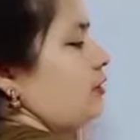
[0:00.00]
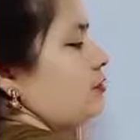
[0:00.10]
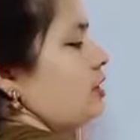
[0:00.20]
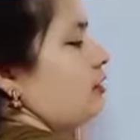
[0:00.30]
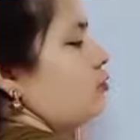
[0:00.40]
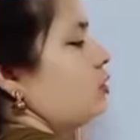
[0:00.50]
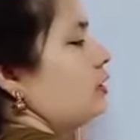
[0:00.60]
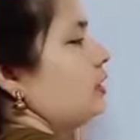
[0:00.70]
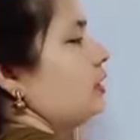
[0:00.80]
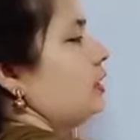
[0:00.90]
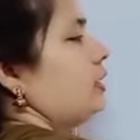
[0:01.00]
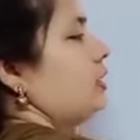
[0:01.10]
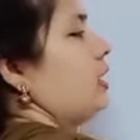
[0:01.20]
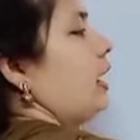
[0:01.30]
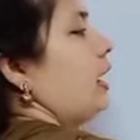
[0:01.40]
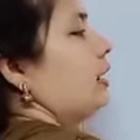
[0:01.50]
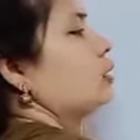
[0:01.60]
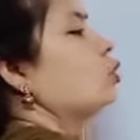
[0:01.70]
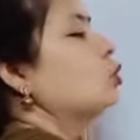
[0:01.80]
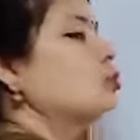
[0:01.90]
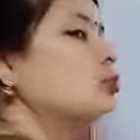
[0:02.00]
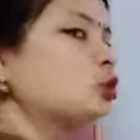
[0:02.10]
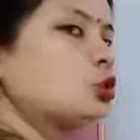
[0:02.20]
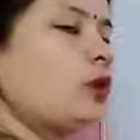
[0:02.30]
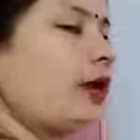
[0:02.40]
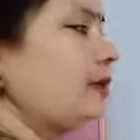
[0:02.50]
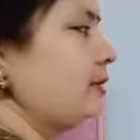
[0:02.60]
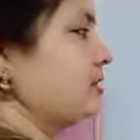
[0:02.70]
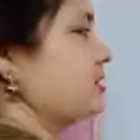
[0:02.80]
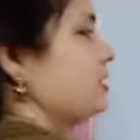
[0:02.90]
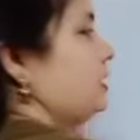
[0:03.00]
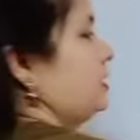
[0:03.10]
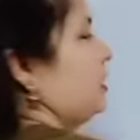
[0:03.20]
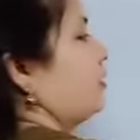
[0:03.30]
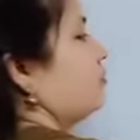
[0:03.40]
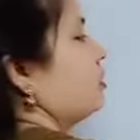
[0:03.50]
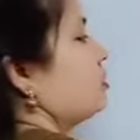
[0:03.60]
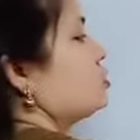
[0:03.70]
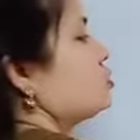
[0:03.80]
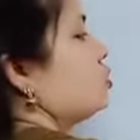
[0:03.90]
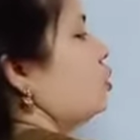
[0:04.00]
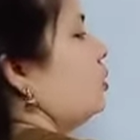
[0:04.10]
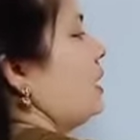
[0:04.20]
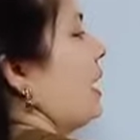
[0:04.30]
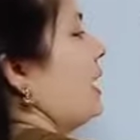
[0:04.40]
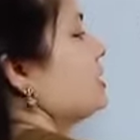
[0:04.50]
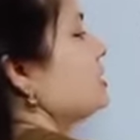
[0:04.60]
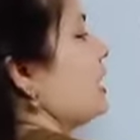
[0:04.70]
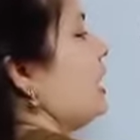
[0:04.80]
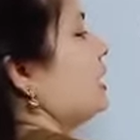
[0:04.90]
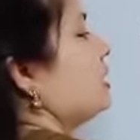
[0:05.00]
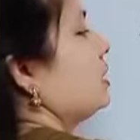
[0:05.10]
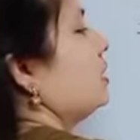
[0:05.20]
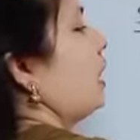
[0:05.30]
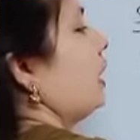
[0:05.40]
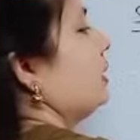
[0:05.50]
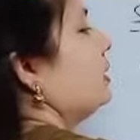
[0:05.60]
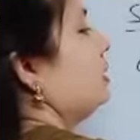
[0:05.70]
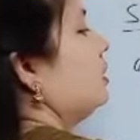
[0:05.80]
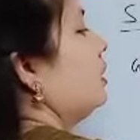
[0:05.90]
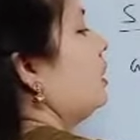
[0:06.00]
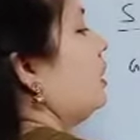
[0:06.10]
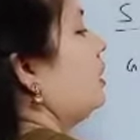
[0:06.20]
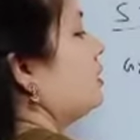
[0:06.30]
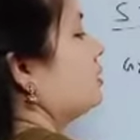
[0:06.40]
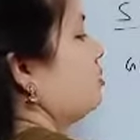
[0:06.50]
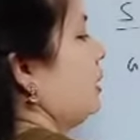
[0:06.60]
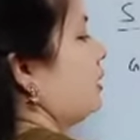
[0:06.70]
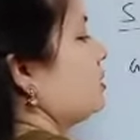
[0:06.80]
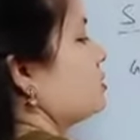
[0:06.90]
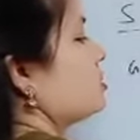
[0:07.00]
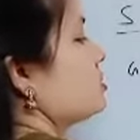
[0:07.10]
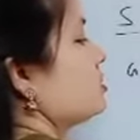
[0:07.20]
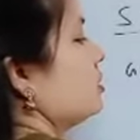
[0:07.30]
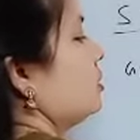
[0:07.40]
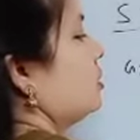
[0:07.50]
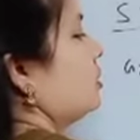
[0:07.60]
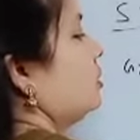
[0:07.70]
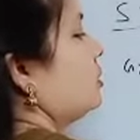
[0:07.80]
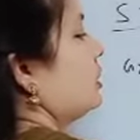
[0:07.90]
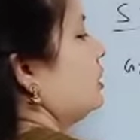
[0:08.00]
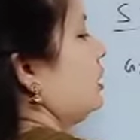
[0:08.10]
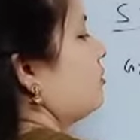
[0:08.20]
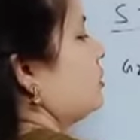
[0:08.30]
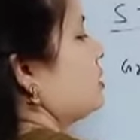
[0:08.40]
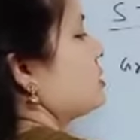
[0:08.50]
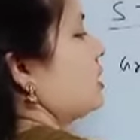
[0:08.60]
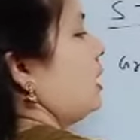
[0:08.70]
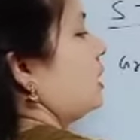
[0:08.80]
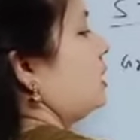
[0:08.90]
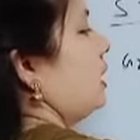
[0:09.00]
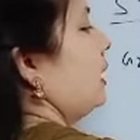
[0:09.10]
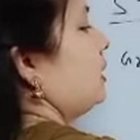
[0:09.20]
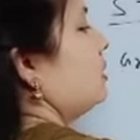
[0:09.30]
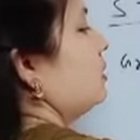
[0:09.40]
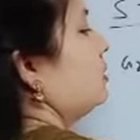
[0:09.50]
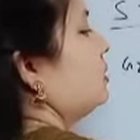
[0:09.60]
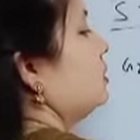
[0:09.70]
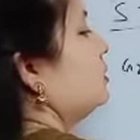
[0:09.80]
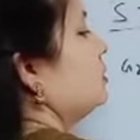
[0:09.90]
we have already done, and group 2 elements, that one is known as alkaline earth metals. Okay, that one is alkaline earth